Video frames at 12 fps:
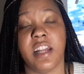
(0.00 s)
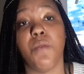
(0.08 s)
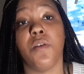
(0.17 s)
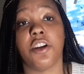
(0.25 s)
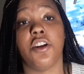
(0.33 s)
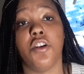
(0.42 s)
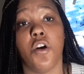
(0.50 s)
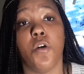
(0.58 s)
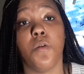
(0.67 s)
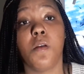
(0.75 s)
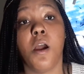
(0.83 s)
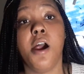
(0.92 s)
and they wanted to
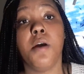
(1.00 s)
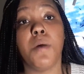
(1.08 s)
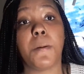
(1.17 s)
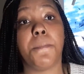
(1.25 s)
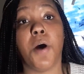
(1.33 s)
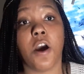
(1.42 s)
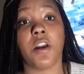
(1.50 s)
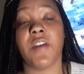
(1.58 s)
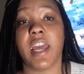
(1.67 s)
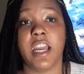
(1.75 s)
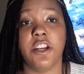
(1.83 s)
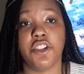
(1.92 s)
know what part
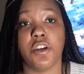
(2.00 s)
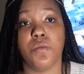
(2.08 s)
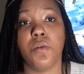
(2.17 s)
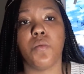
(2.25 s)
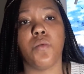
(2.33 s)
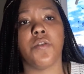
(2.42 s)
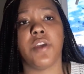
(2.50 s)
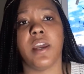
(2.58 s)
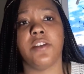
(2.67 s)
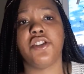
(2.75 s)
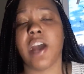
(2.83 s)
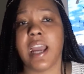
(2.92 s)
of Asia. What were
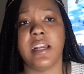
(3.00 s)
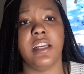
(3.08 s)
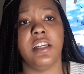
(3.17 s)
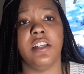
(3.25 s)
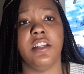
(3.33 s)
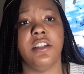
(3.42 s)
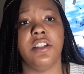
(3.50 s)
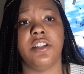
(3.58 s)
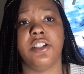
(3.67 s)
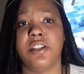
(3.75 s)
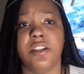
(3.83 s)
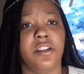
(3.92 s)
they?
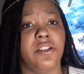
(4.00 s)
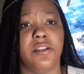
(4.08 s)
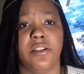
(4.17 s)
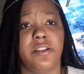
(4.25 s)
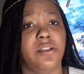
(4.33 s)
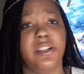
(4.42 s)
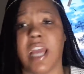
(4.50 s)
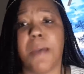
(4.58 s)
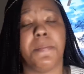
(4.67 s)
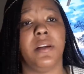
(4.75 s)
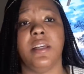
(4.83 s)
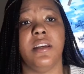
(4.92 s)
Chinese,
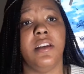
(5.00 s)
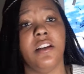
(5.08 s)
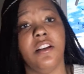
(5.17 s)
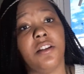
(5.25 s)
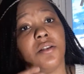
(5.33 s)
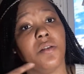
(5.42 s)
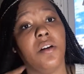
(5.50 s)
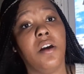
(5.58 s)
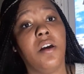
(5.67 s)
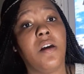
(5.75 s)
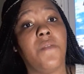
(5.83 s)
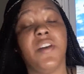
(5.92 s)
Japanese, or
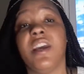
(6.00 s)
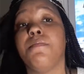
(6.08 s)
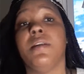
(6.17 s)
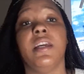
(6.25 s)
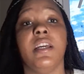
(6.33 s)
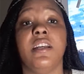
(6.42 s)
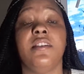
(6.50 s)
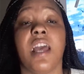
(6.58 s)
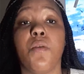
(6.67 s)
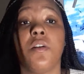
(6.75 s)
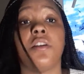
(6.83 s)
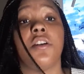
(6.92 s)
Vietnamese?
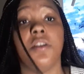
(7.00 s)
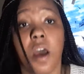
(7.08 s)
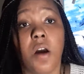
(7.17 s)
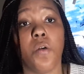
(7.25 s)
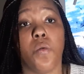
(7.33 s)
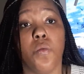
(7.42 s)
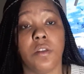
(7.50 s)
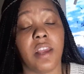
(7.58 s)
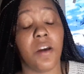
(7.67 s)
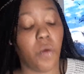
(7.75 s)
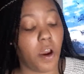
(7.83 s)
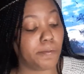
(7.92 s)
They wanted to know what
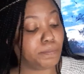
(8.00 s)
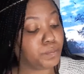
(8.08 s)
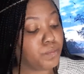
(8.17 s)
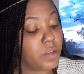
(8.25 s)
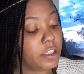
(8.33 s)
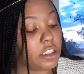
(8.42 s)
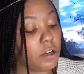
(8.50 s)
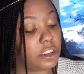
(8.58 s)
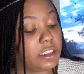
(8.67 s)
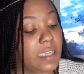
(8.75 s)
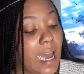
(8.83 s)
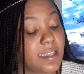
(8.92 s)
they were. So
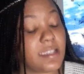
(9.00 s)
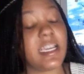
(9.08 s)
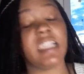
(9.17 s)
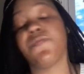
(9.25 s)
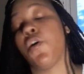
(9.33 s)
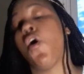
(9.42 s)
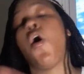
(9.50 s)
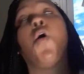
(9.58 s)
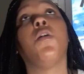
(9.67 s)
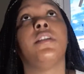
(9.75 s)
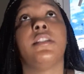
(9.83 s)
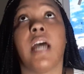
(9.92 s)
she got the test for her
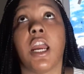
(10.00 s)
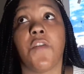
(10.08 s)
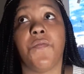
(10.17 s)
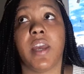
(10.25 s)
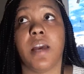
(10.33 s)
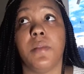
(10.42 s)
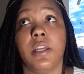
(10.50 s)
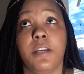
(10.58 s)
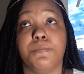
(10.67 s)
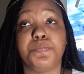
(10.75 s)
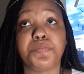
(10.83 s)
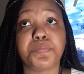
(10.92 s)
whole entire
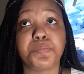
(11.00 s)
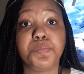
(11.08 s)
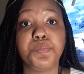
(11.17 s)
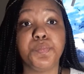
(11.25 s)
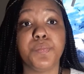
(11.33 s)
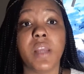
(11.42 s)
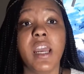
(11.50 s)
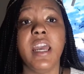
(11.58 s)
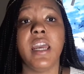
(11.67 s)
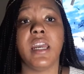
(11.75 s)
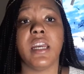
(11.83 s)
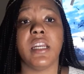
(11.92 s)
family,
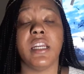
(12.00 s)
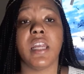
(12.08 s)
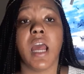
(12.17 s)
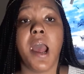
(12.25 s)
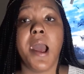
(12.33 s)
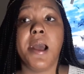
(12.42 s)
and